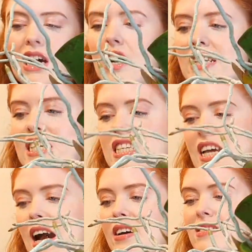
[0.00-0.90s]
high
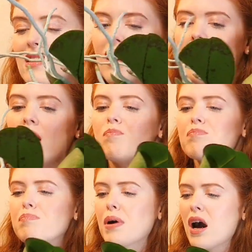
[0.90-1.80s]
TDS,
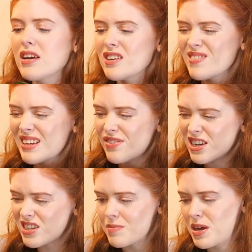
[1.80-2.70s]
but I don't really
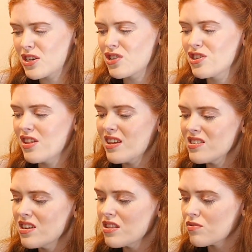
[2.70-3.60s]
flush that much, so that's
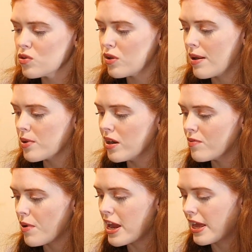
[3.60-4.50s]
another rule that I'm kind of
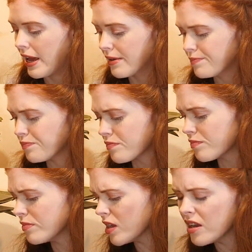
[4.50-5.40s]
breaking.
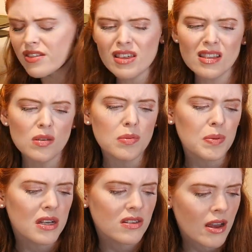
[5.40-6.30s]
I think this is
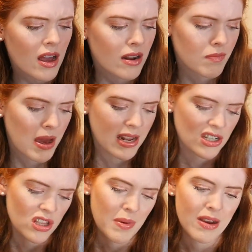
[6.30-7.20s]
because I kind of
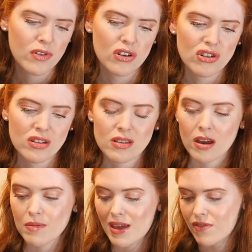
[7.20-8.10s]
manage the amount of nutrients that
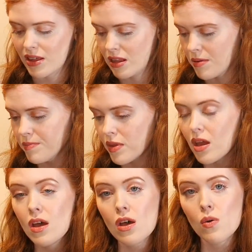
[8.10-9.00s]
I'm giving them
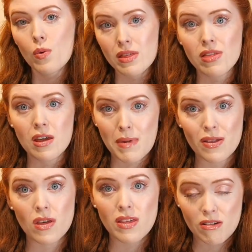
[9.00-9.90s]
with the amount
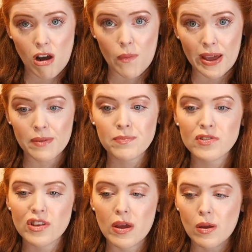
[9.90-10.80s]
that they're growing.
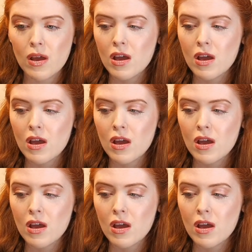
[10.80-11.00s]
So